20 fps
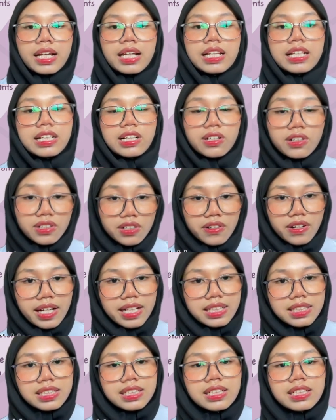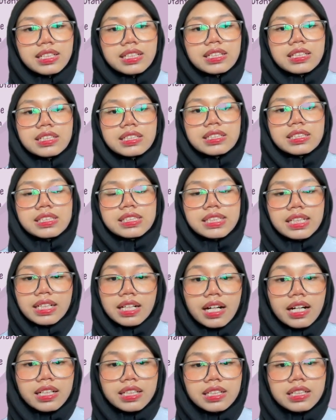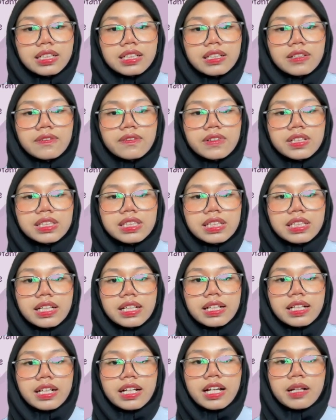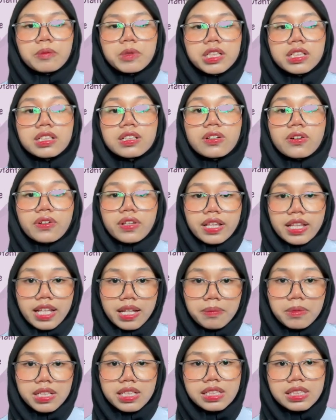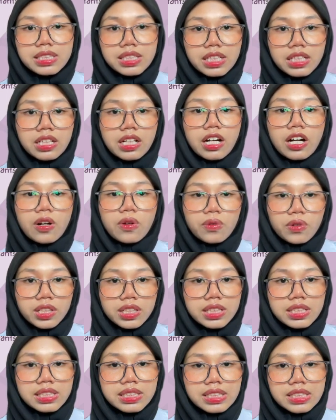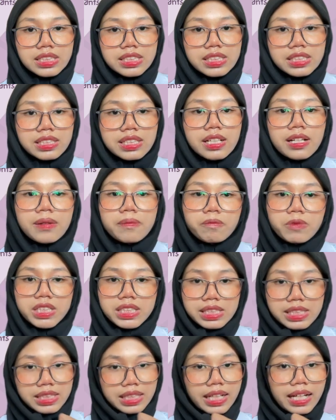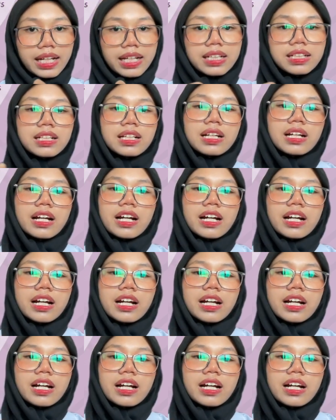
In contrast, the second article investigates chemical contaminants in groundwater such as pesticides,